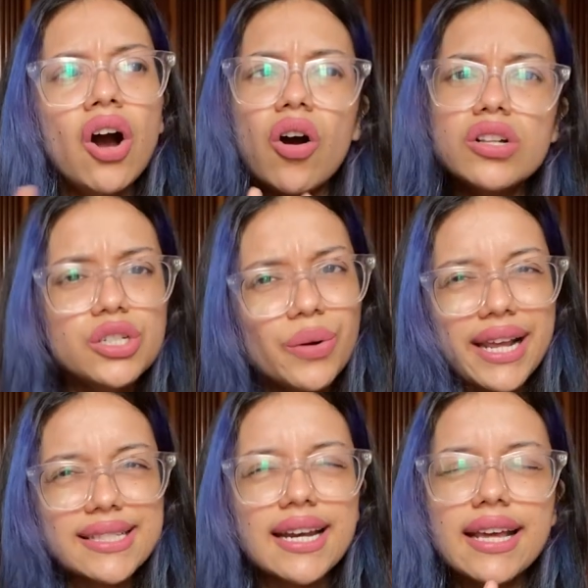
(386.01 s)
Also, to
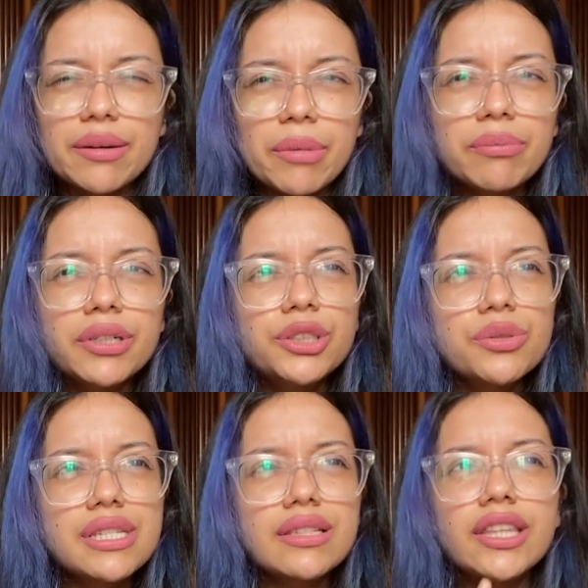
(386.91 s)
an extent, I remember
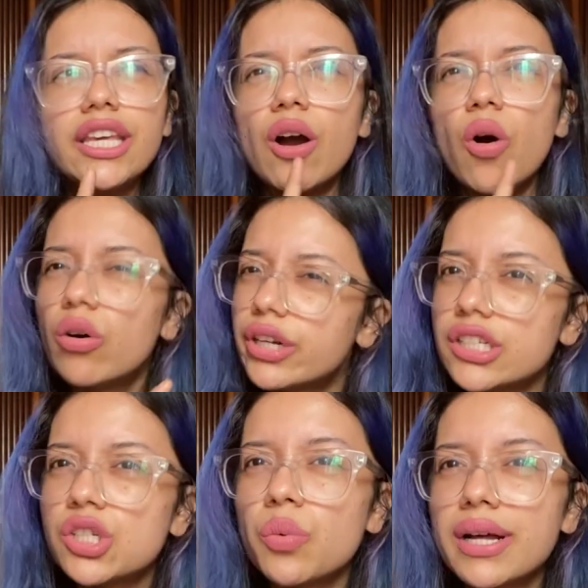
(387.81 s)
using the
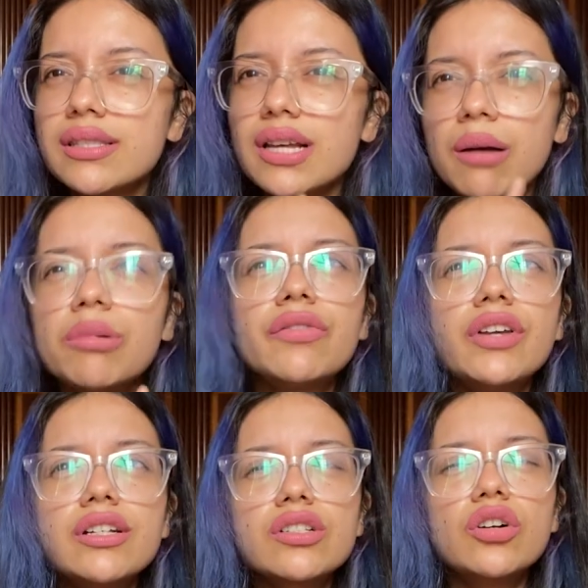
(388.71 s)
orange once a couple of
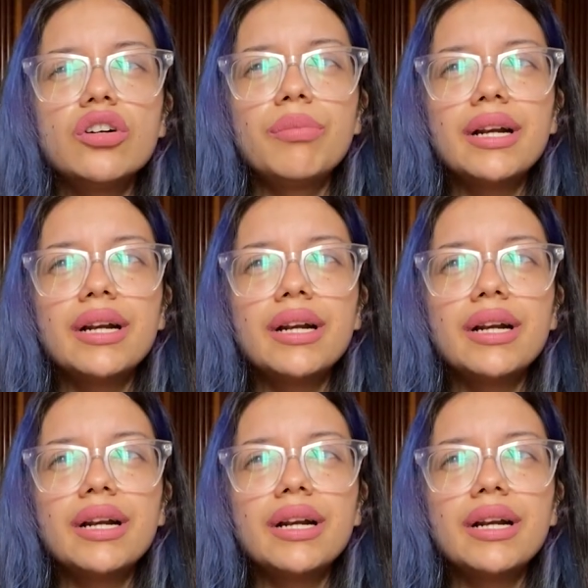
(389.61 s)
years ago,